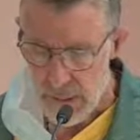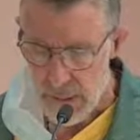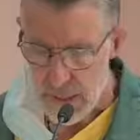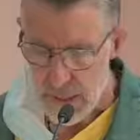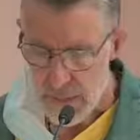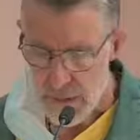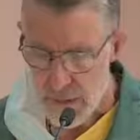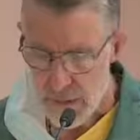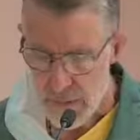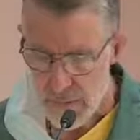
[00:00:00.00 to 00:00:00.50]
the
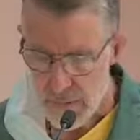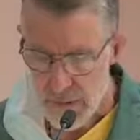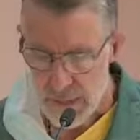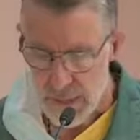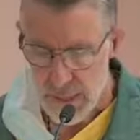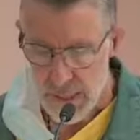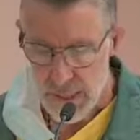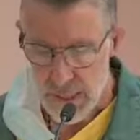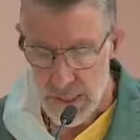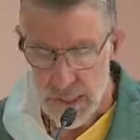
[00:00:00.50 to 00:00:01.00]
desert of
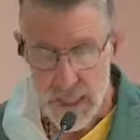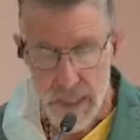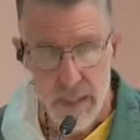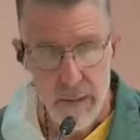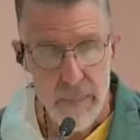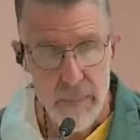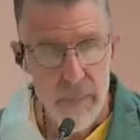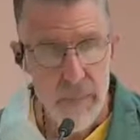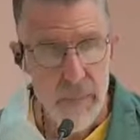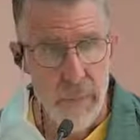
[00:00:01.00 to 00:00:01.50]
Sinai,
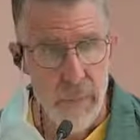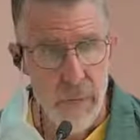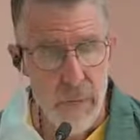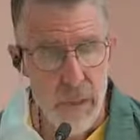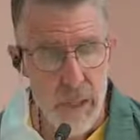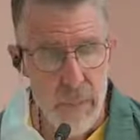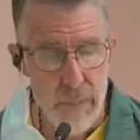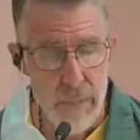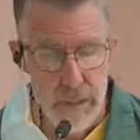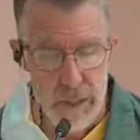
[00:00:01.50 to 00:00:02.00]

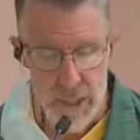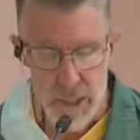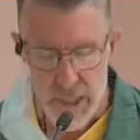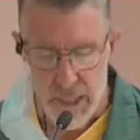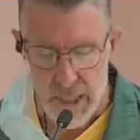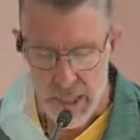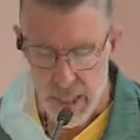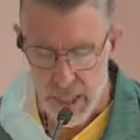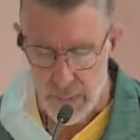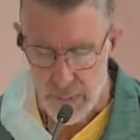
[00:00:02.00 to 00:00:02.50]
they pitched
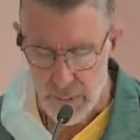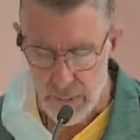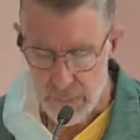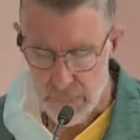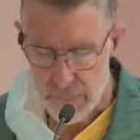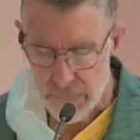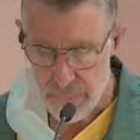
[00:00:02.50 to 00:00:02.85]
camp.